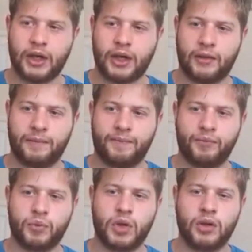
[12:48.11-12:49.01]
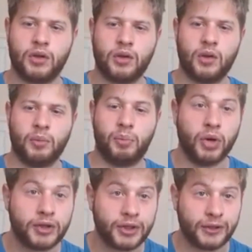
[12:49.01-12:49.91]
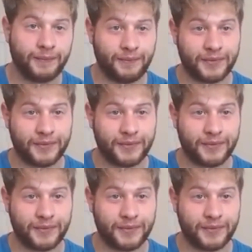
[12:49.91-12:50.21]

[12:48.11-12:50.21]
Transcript: But